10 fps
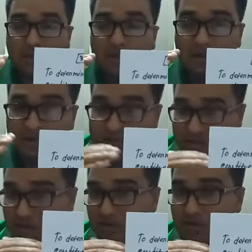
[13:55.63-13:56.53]
The
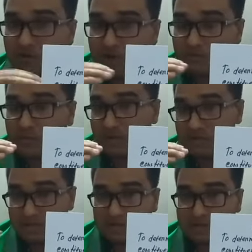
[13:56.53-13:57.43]
synonym of the
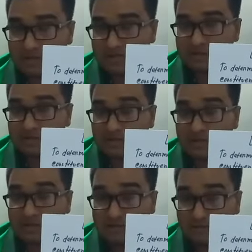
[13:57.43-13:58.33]
constituencies
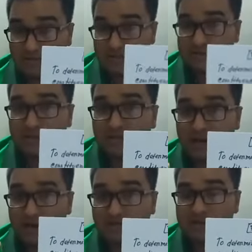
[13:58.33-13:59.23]
means the
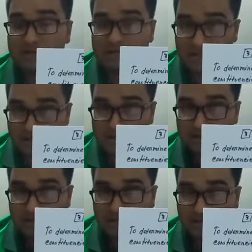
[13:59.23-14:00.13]
parliament seats,
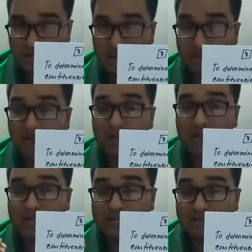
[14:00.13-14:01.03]
okay, or
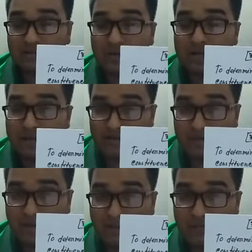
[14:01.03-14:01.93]
electoral
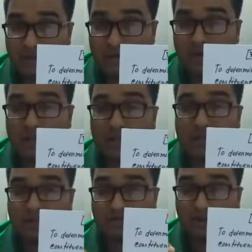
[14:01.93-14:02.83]
area or
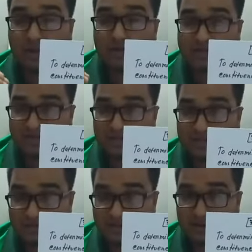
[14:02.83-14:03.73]
electoral
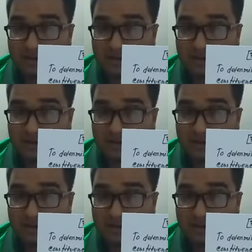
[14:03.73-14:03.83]
division.